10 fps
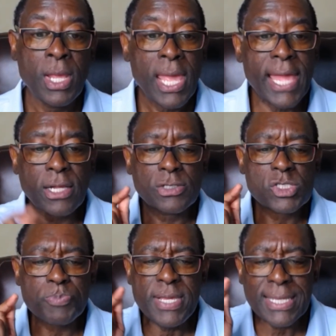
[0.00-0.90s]
and could
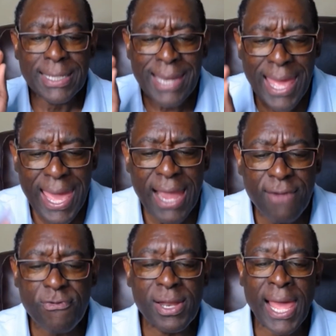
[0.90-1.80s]
speak in
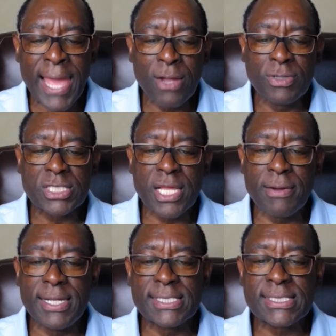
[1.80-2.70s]
every language there
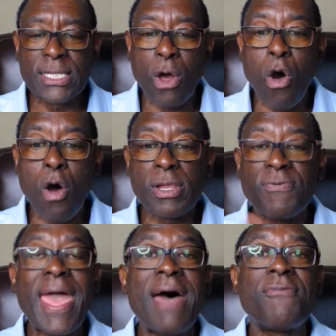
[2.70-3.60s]
is in all of
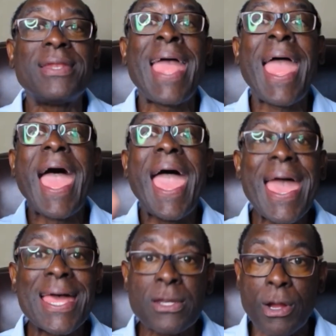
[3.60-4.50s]
heaven
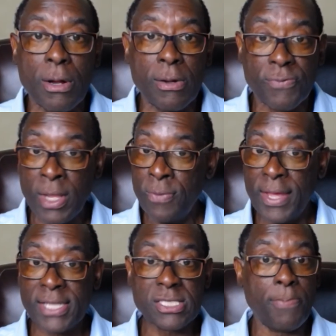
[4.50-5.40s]
and earth,
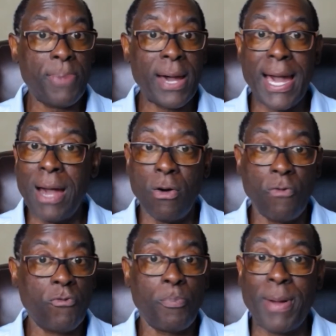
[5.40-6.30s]
that's a
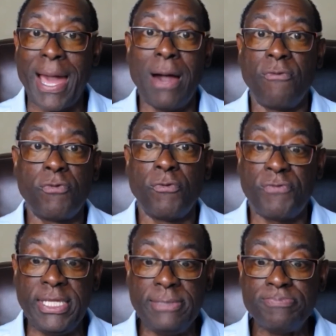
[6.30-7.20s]
powerful, powerful
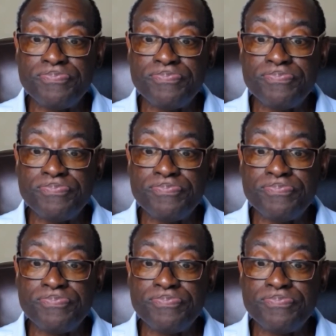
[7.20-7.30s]
feat,